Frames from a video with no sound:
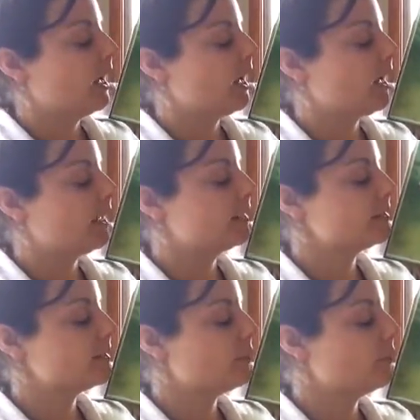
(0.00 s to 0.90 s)

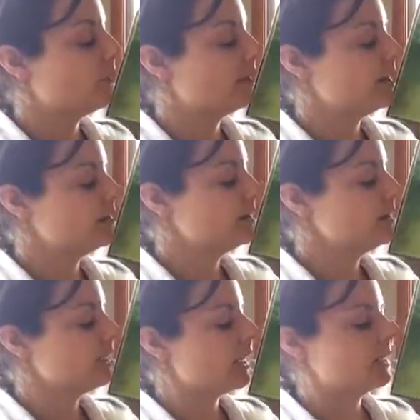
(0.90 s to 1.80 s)
And whenever
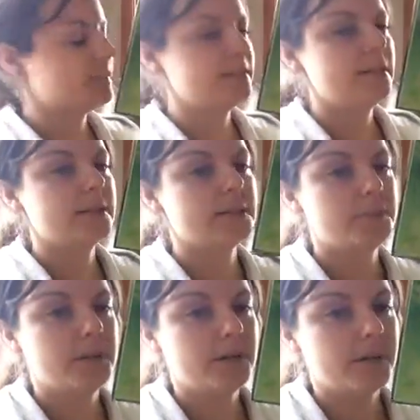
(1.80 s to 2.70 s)
I see this
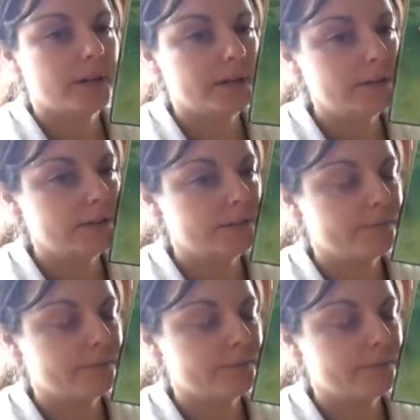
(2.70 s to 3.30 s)
period,